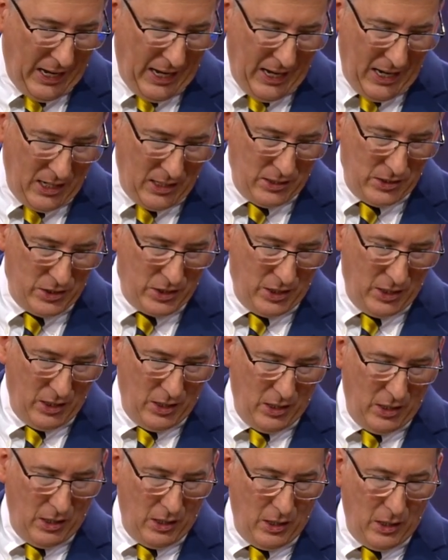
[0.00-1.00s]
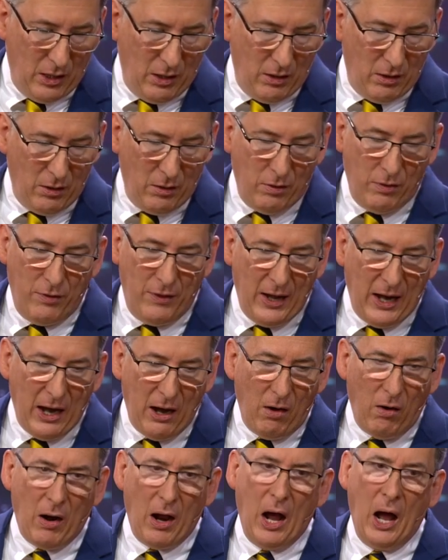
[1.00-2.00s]
And
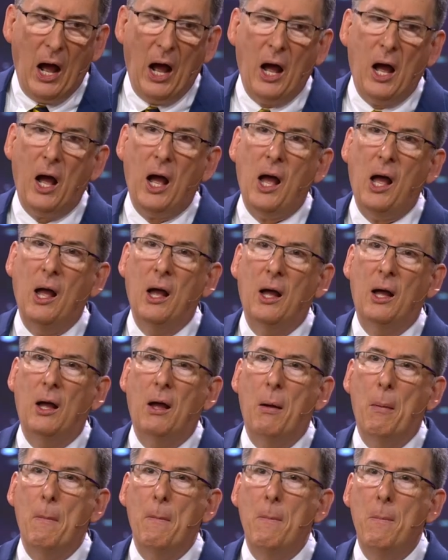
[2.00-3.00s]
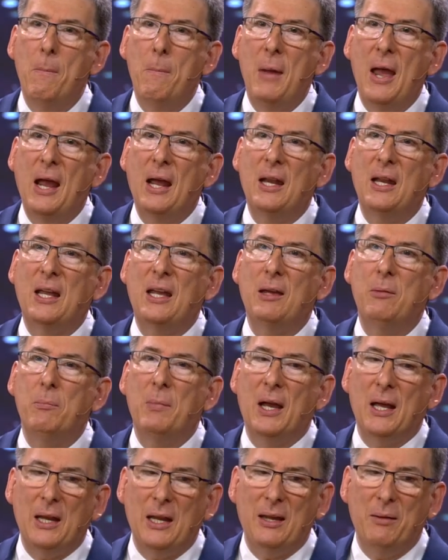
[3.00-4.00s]
there are many,
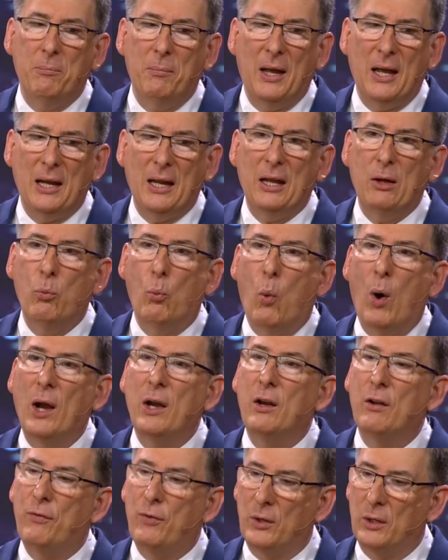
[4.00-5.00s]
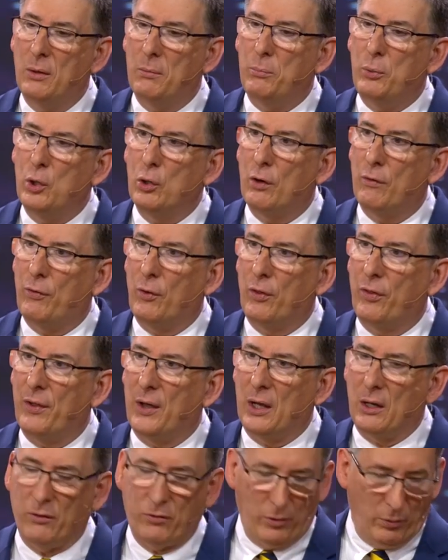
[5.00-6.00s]
many, many wonderful and beautiful
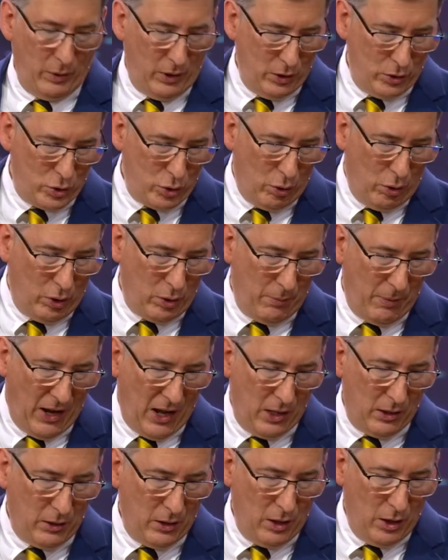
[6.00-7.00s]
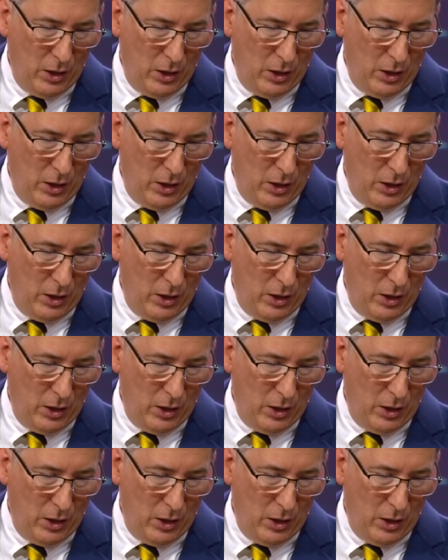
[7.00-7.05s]
things that we could talk about